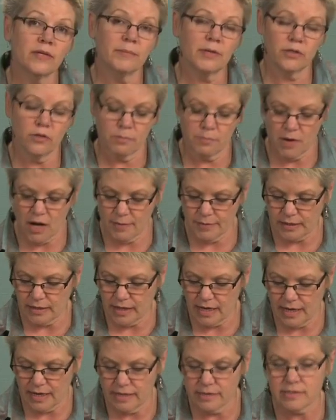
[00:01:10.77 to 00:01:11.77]
them in your bobbin
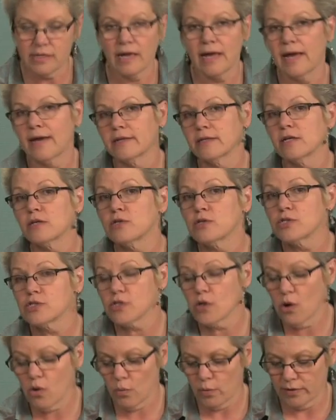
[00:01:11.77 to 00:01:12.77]
case and
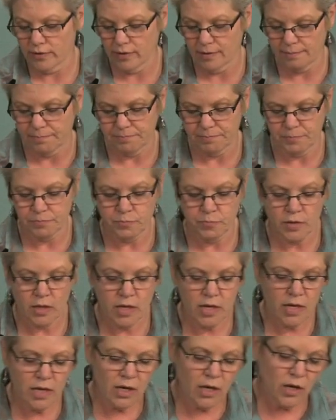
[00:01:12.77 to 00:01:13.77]
sew with them.
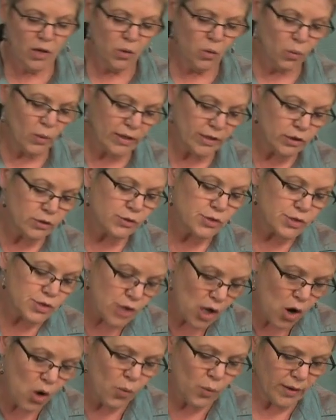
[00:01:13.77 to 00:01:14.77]
When you
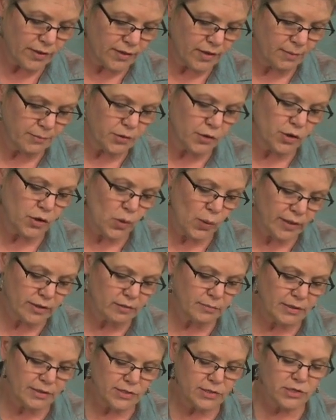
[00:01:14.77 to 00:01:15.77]
sew with them, you're going
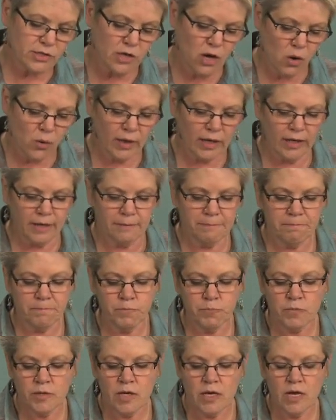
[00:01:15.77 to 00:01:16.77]
to be sewing
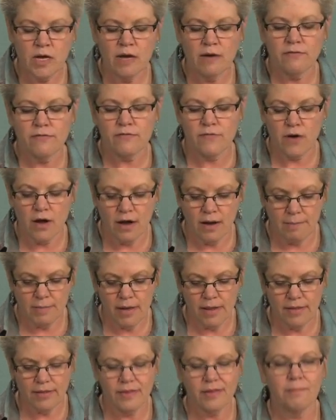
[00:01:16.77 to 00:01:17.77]
from
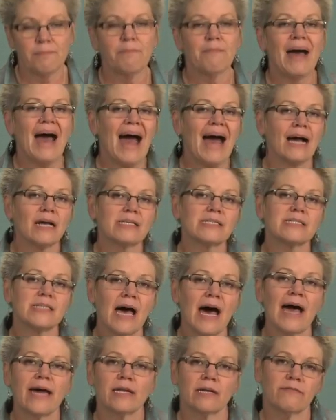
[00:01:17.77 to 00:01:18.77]
the back
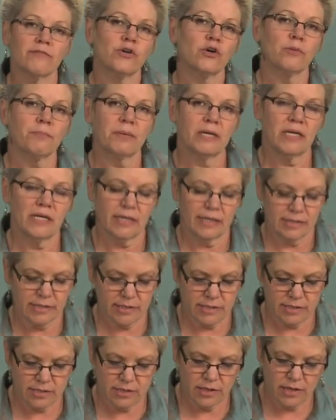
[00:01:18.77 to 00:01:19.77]
side of your
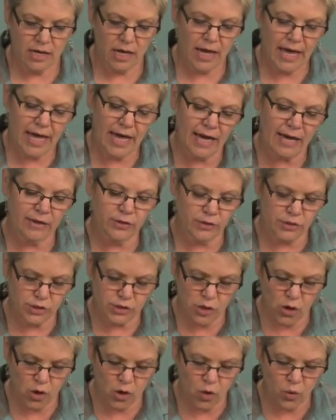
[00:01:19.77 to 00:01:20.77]
piece. And
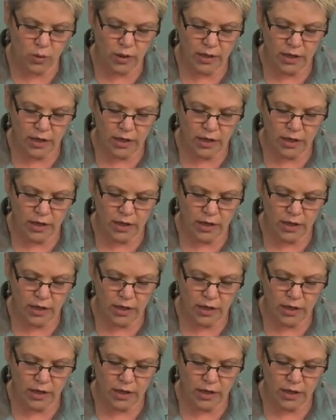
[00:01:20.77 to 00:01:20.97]
so